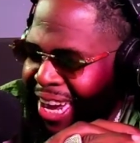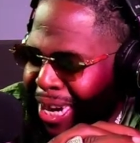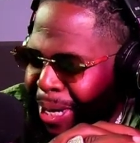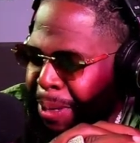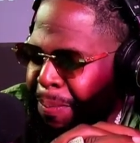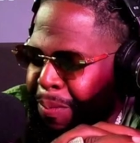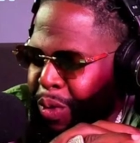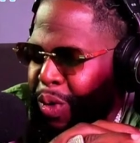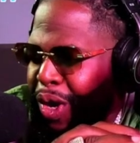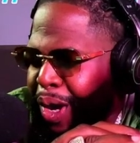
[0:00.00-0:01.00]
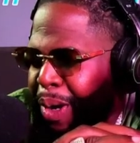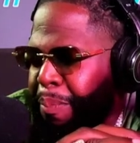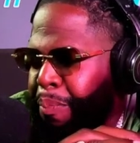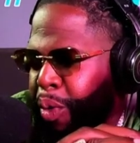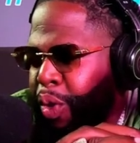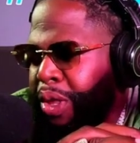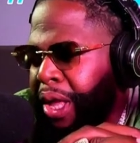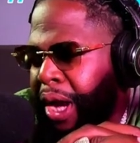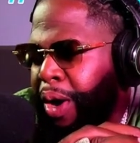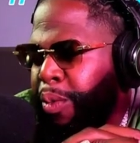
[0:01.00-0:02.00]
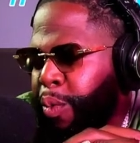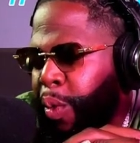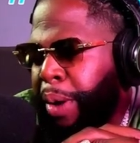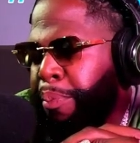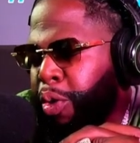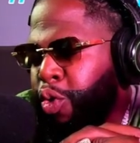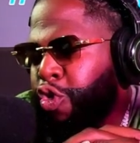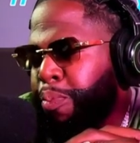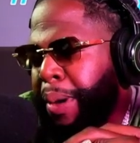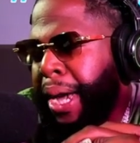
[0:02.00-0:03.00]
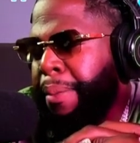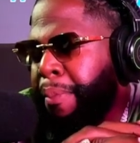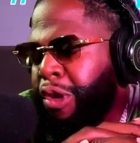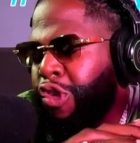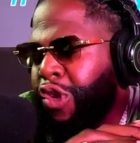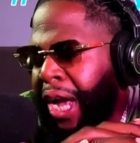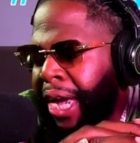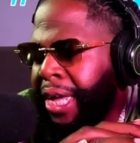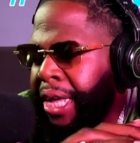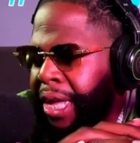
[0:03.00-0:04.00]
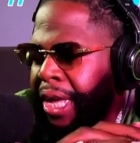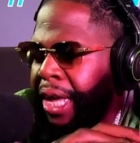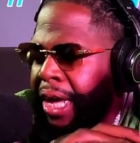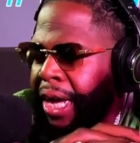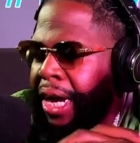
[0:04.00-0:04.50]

Both one produced by Masai.